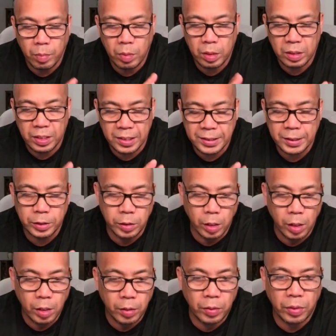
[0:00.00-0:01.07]
this
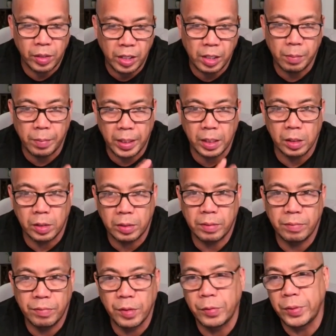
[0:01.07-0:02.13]
dog thing may look
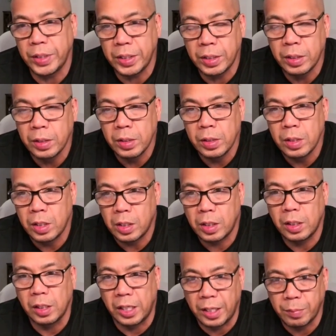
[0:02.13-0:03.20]
very
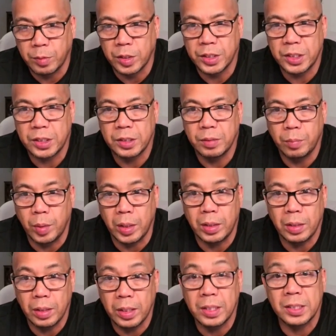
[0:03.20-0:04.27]
glamorous, but
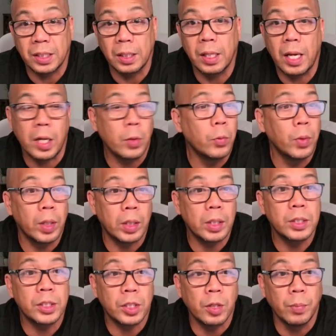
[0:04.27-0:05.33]
it's a lot of work.
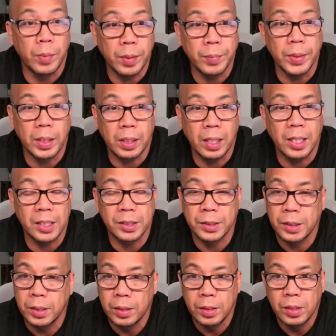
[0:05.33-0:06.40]
It's a commitment, guys.
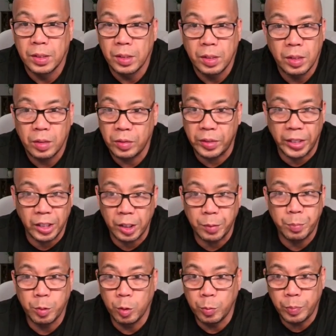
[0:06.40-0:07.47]
Daily
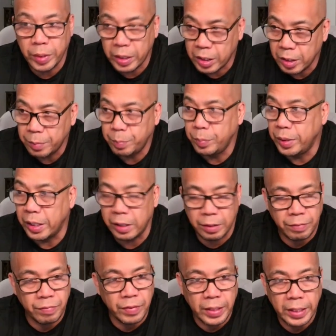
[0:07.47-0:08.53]
poop pickup, daily
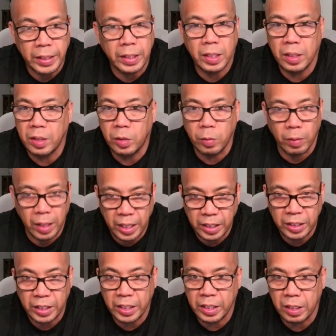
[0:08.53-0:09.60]
feeding,
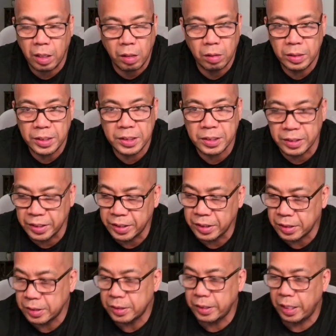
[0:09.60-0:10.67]
grinding, all these
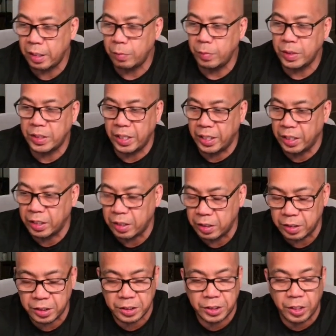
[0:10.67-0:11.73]
things that we take into
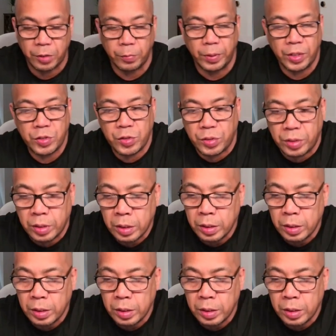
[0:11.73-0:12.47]
consideration.